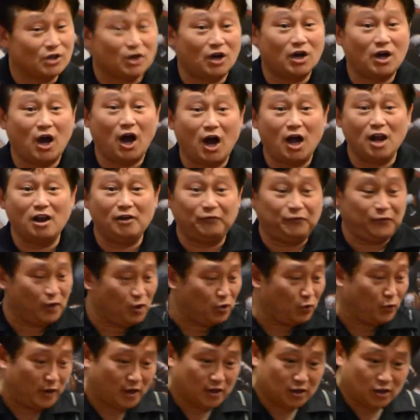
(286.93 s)
So all of
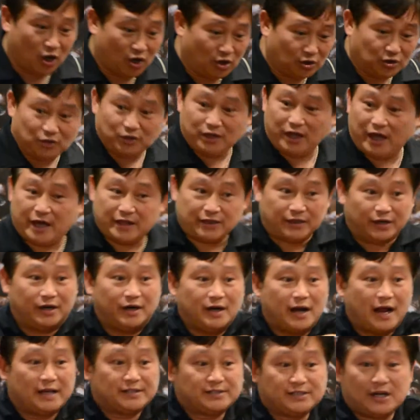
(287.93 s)
you will go
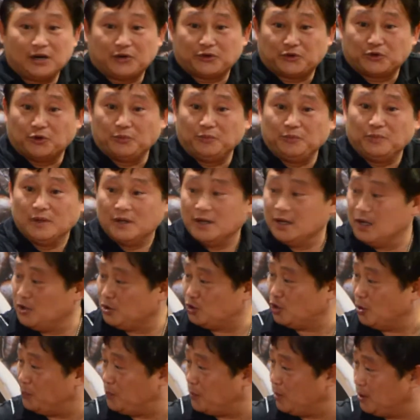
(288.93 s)
together as a group
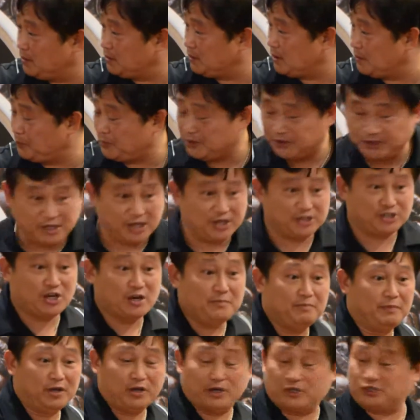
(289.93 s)
to put the
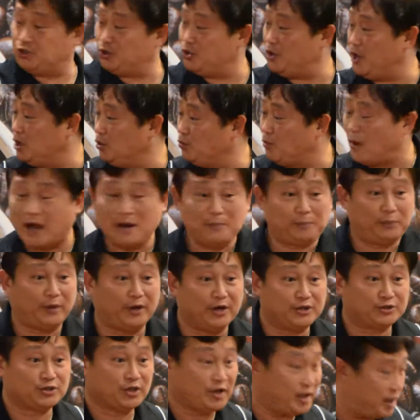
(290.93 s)
position because you need one
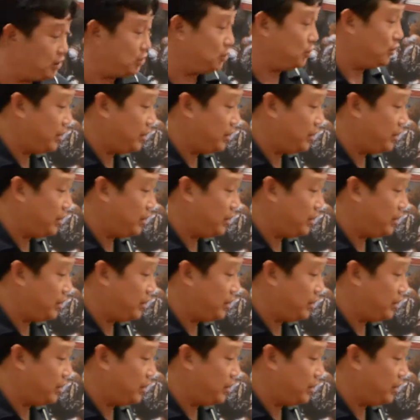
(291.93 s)
person, and